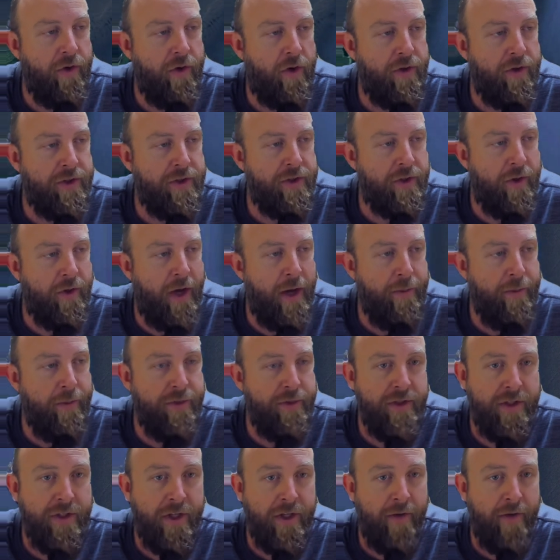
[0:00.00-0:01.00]
also
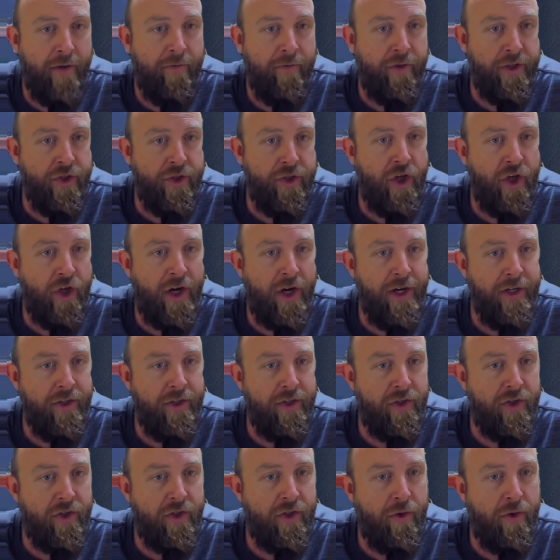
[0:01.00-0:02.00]
happens to have like
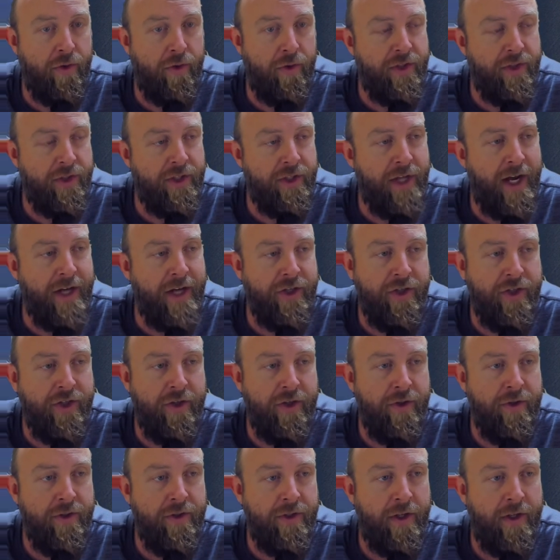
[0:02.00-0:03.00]
giant stone
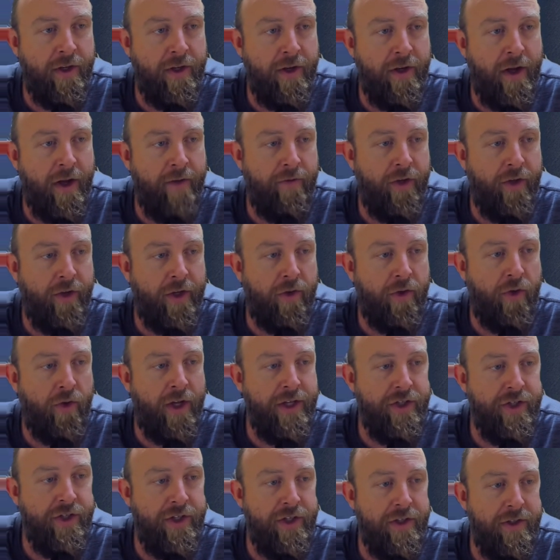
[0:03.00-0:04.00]
statues that have like
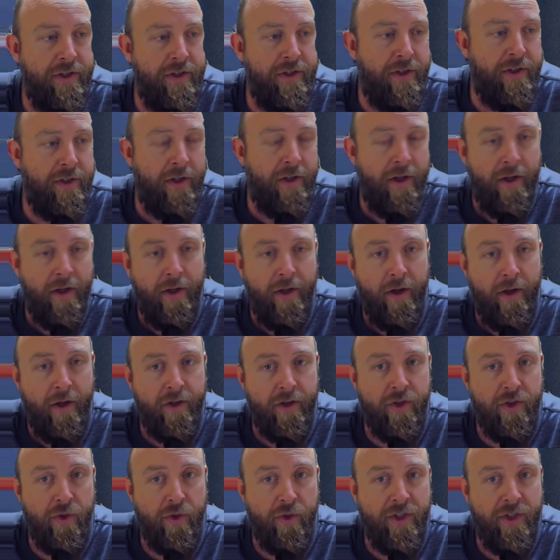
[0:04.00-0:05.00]
legends
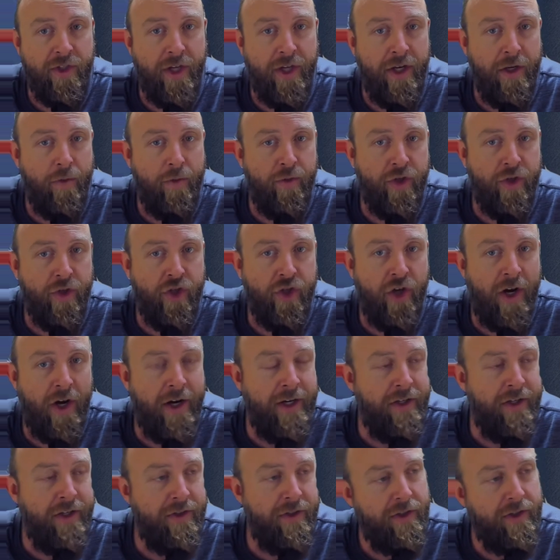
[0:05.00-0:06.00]
associated with
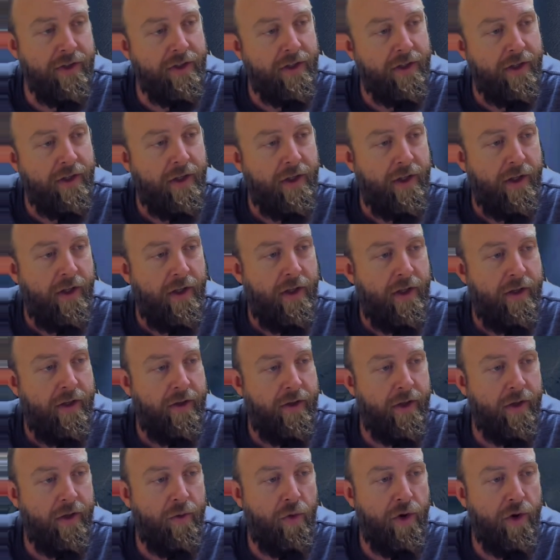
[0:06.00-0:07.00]
giants.
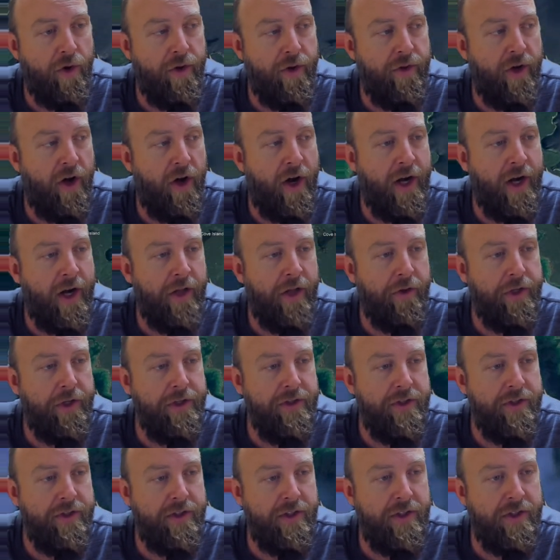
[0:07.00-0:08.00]
Like one of the
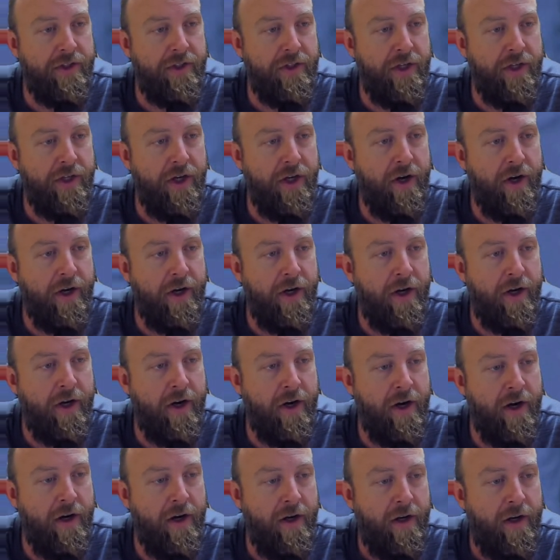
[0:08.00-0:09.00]
islands that's near
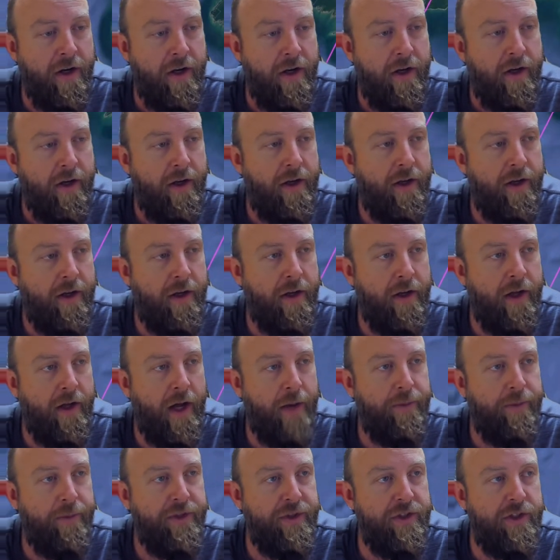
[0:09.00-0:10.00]
here
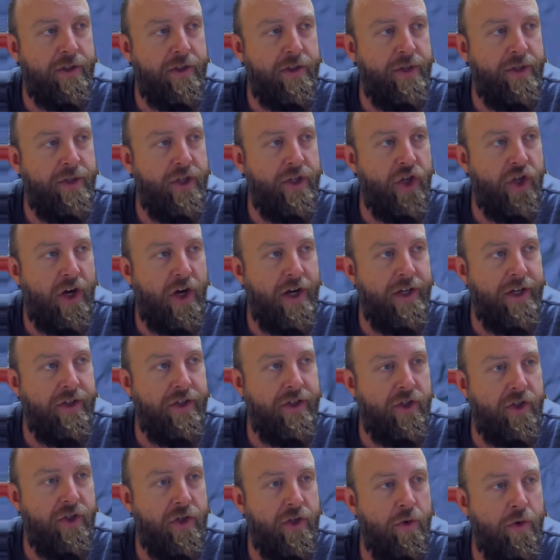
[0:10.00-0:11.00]
happens to be
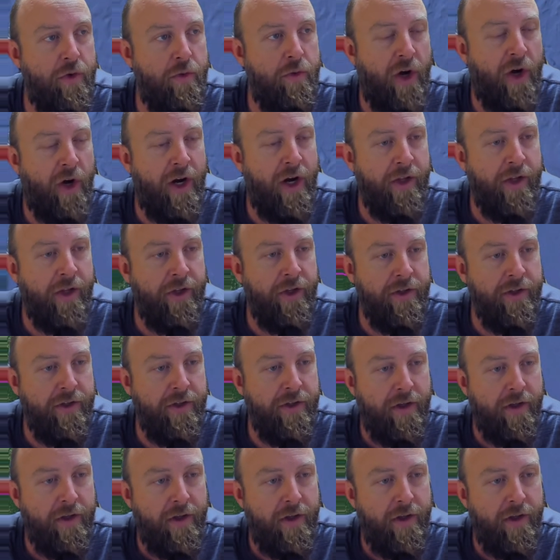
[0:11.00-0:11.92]
Giant's Tomb Island.